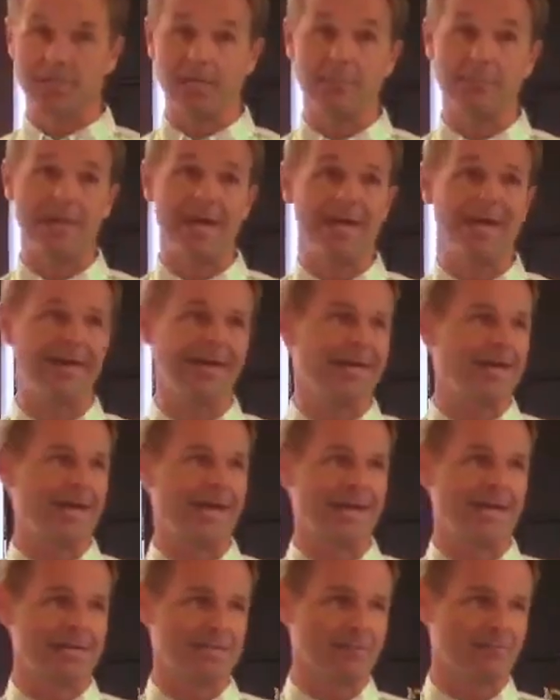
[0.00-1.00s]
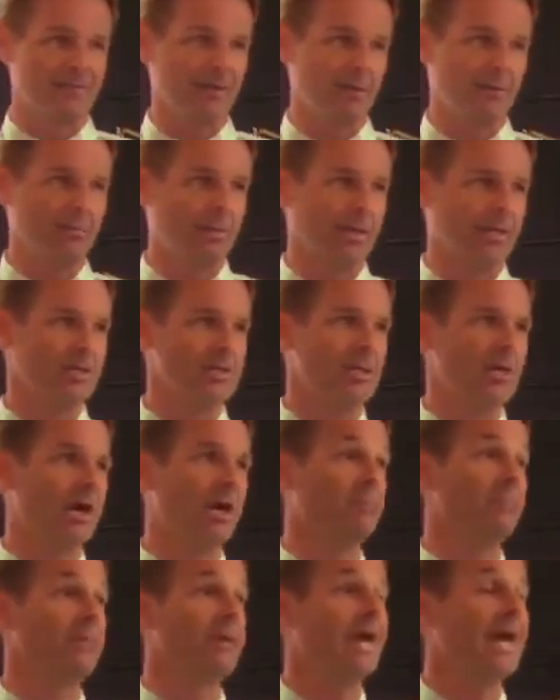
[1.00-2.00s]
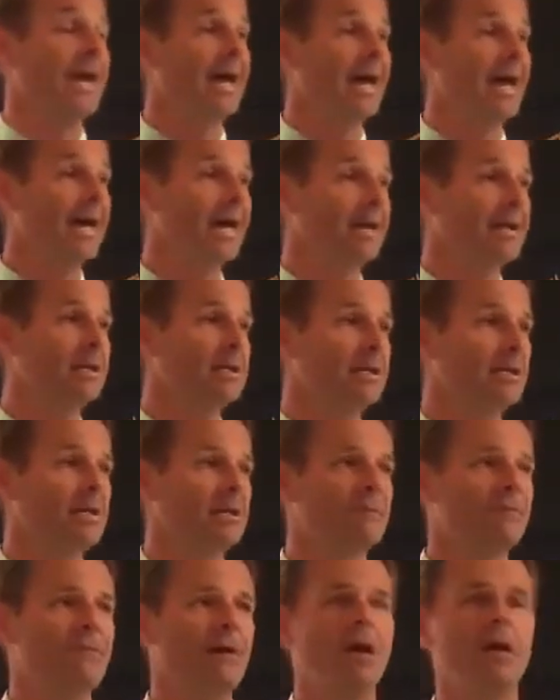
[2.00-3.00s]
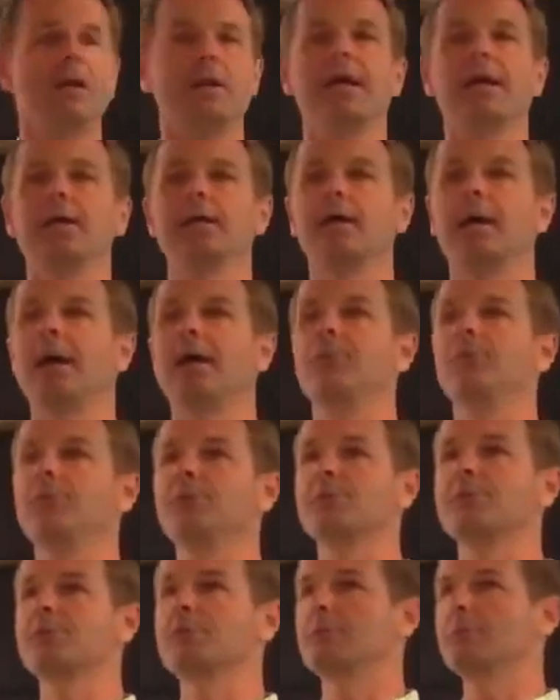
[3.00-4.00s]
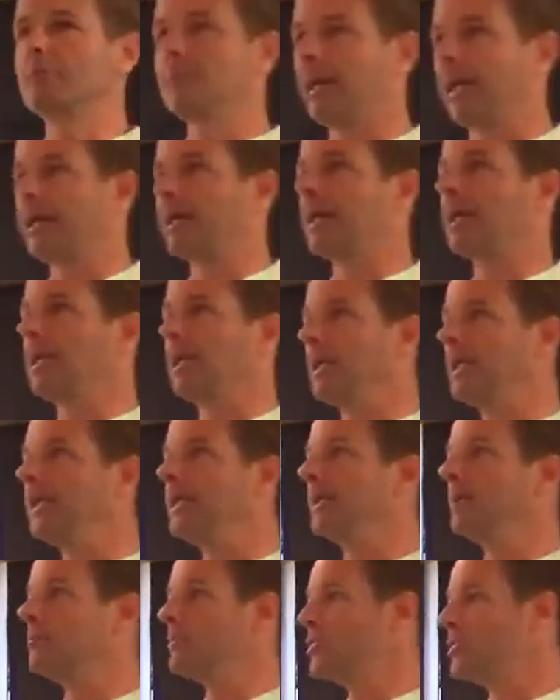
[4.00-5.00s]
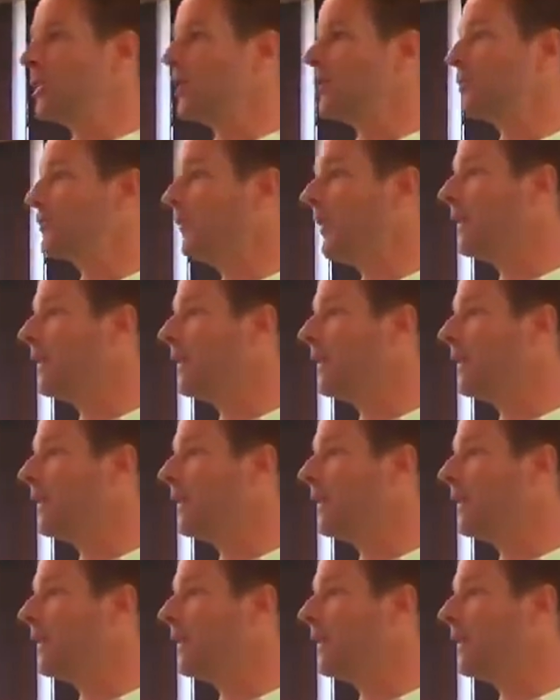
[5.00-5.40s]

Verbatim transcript: in named Ed. Ed has a very plain job. Ed felt like God was like kind of leading him to share his